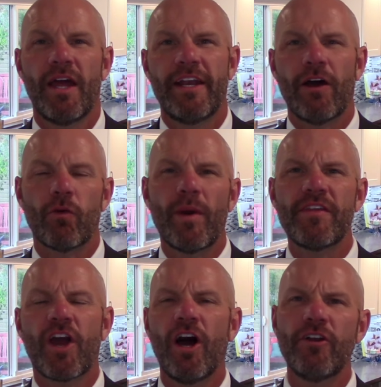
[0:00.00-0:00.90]
Now, the way the
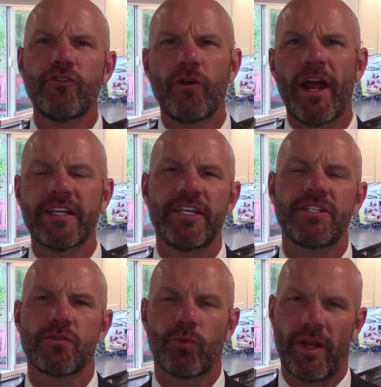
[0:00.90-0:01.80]
contract
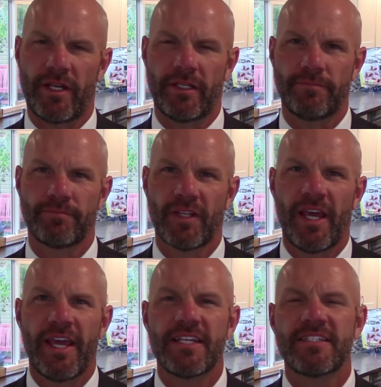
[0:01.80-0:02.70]
is written
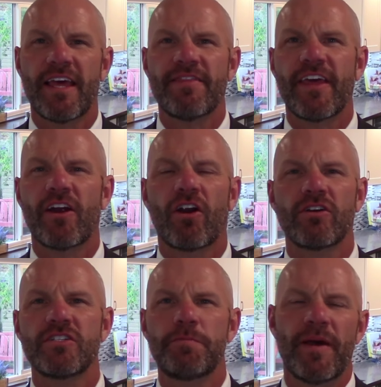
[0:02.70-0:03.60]
is that there are
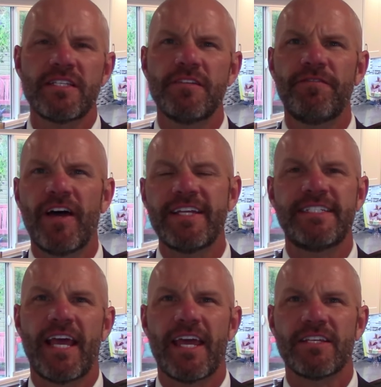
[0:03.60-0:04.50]
specified
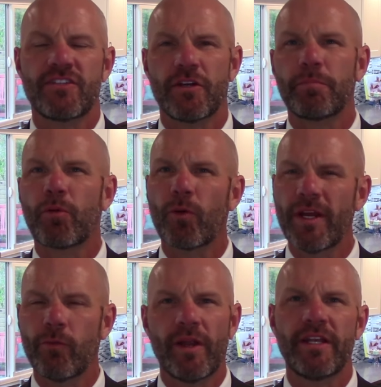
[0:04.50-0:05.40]
days that are
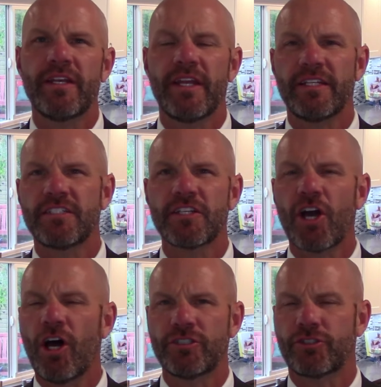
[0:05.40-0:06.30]
pre-written into the
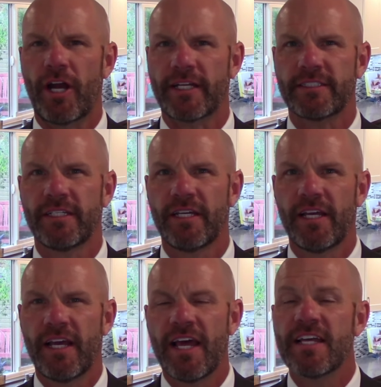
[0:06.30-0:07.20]
contract.
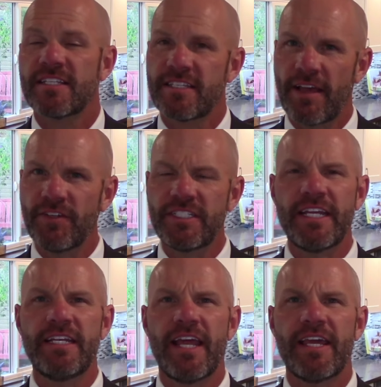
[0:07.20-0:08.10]

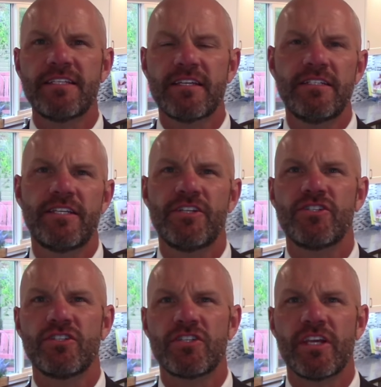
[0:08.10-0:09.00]
17 days
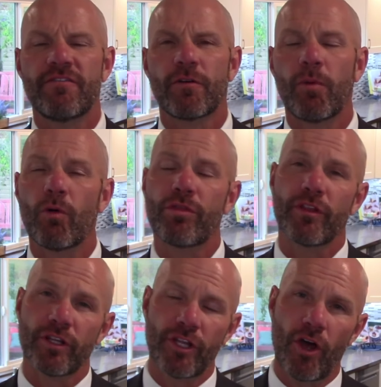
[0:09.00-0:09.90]
contingency for both the
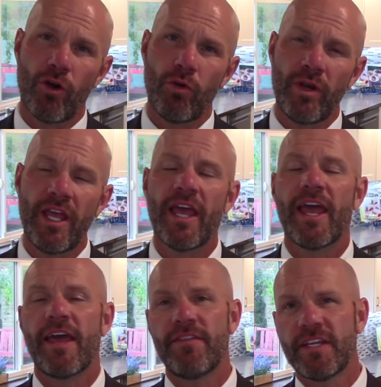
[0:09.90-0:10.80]
loan
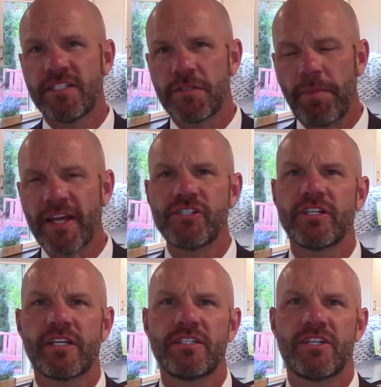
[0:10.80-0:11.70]
and the
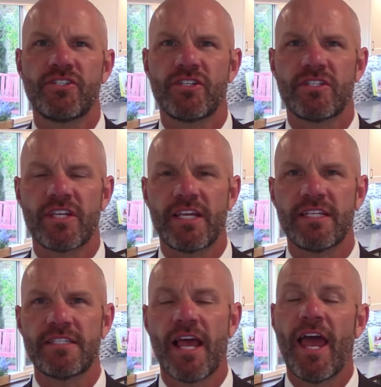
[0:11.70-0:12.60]
inspection
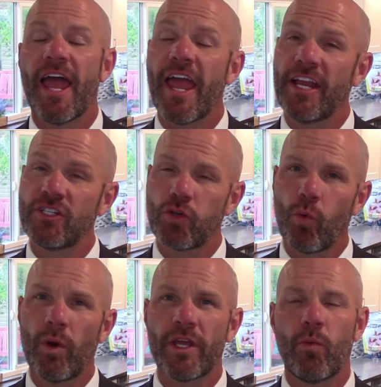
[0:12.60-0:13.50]
contingencies, and
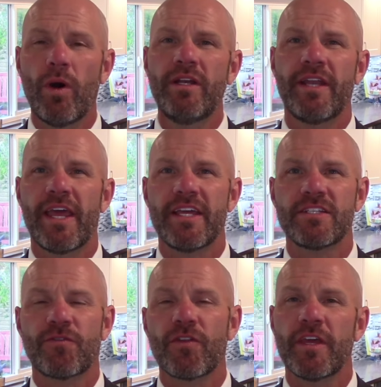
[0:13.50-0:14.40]
21
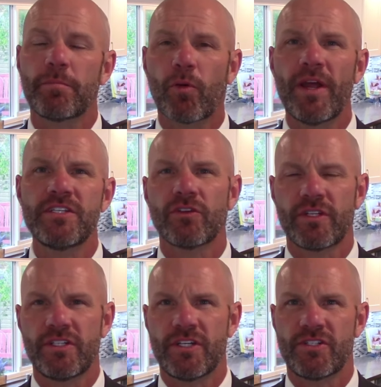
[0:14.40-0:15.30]
days for the appraisal
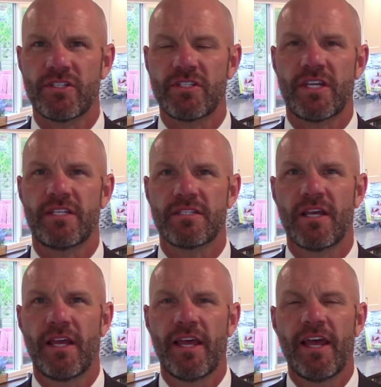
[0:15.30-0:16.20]
contingencies.
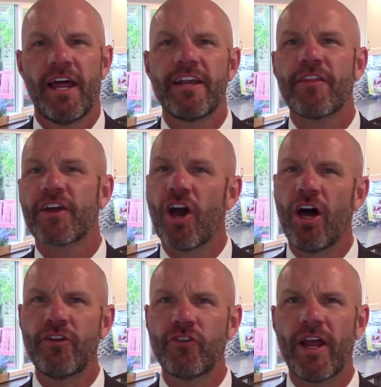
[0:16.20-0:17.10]
Now, the
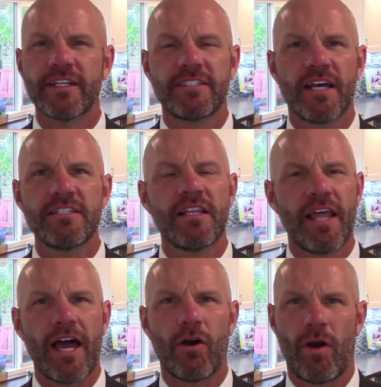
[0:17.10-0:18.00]
contract does
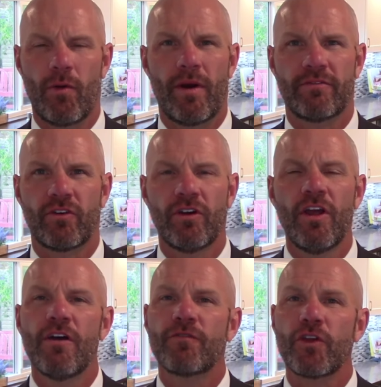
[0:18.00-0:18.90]
allow, however,
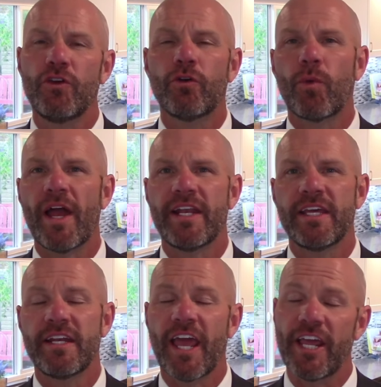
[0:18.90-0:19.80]
for you to write
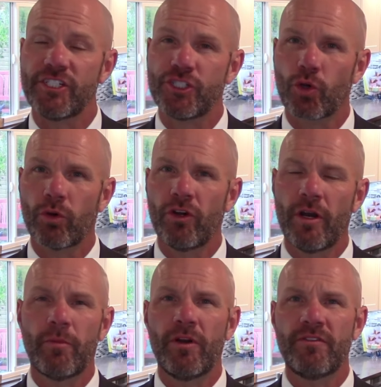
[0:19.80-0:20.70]
in a shorter
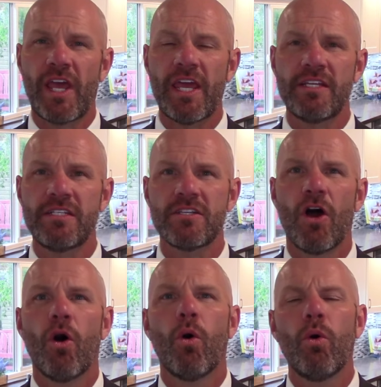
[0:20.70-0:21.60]
number of days,
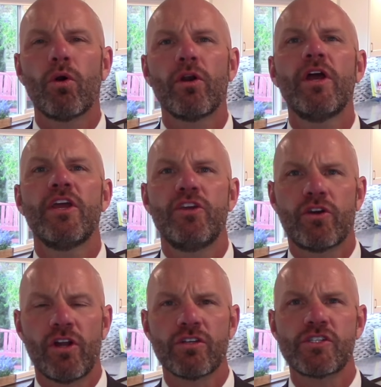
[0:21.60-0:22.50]
or you
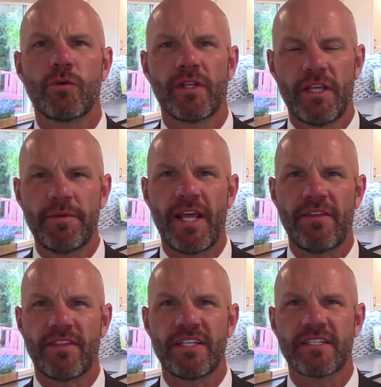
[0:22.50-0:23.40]
can also
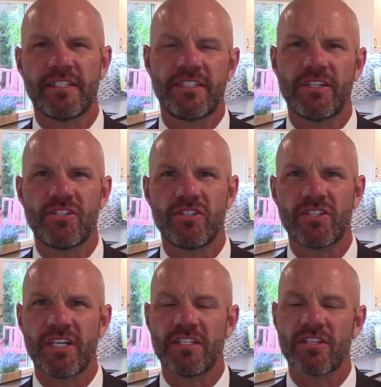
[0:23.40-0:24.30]
eliminate these
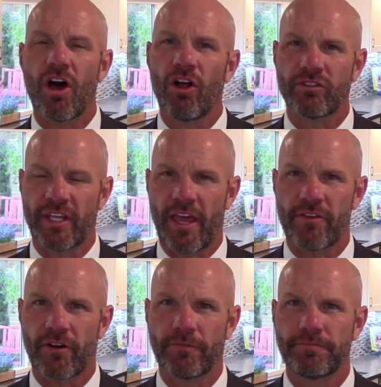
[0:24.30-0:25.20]
contingencies altogether.